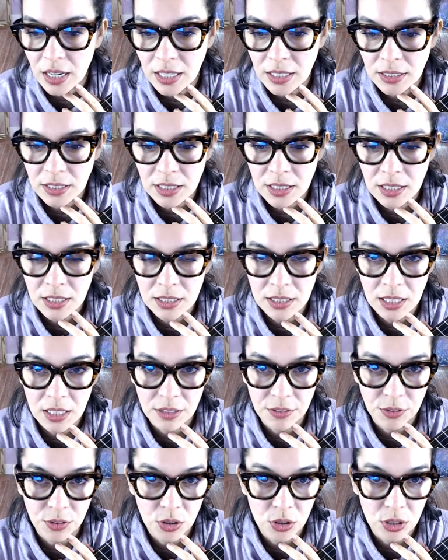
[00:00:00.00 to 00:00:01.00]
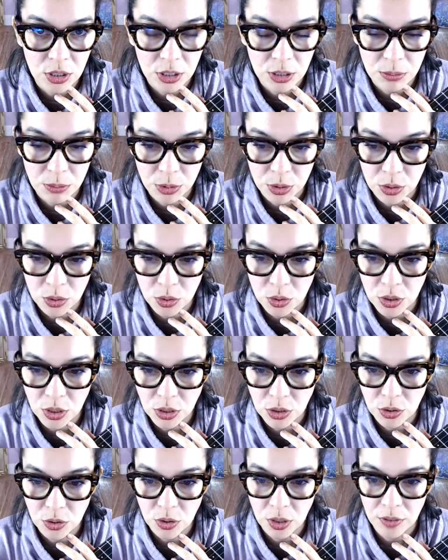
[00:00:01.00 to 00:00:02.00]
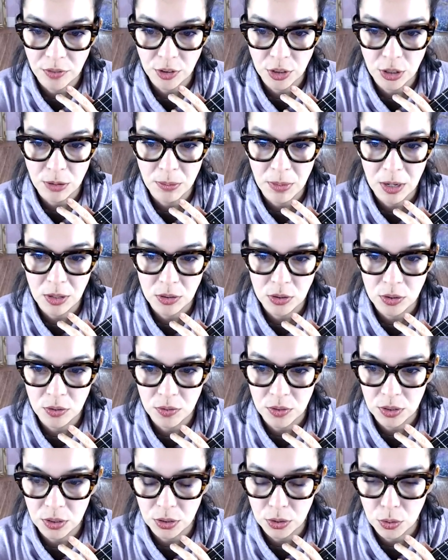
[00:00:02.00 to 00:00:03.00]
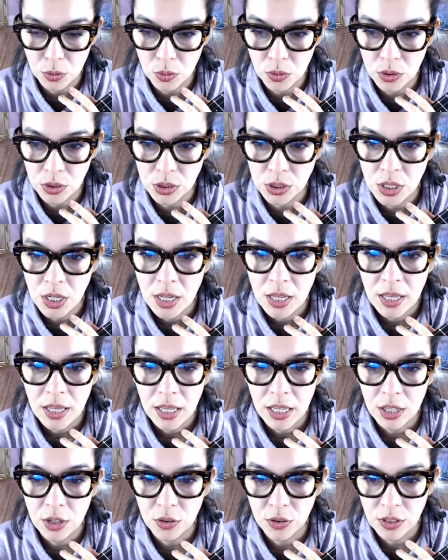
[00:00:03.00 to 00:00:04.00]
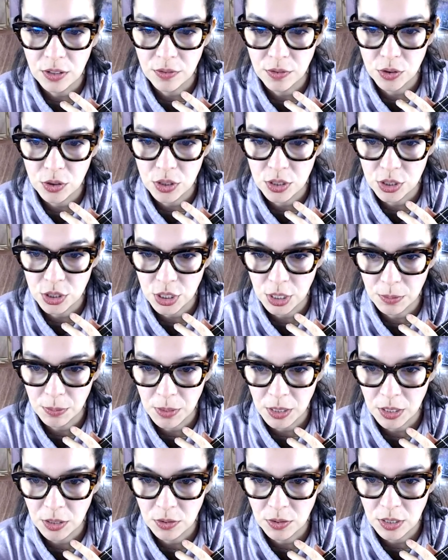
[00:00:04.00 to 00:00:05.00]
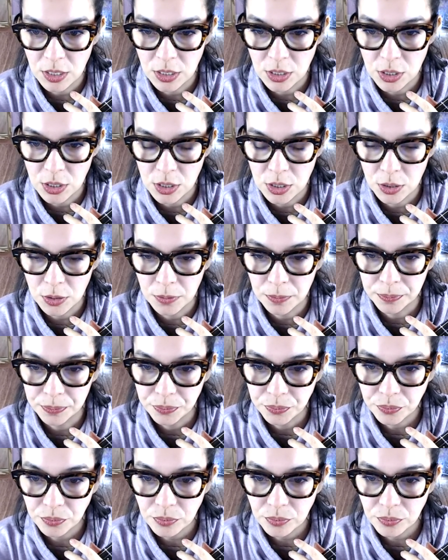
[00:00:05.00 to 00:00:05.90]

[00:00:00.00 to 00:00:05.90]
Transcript: And the nice thing is that if you're on a computer and you hover your mouse over the chord, it'll give you the shape that you need to do.